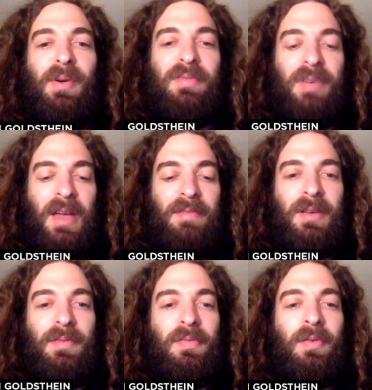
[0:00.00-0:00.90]
of
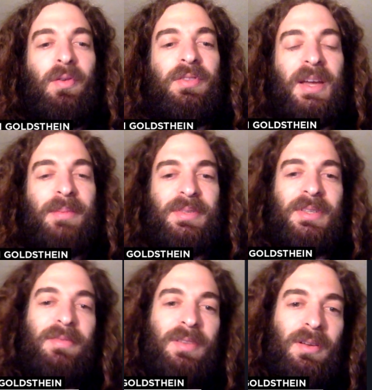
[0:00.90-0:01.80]
having full-type
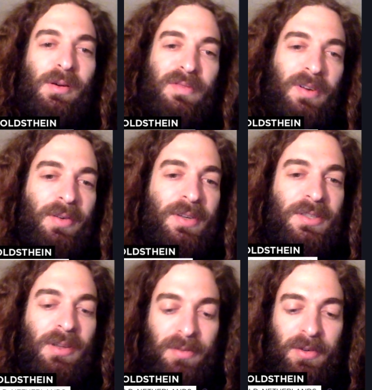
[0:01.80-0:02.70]
safety over our
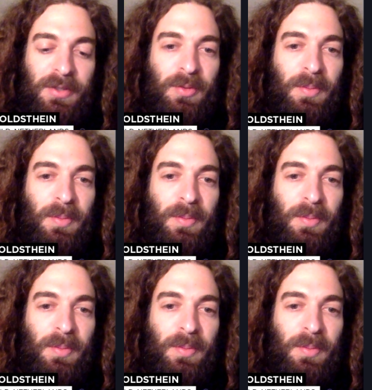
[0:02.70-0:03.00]
resolvers,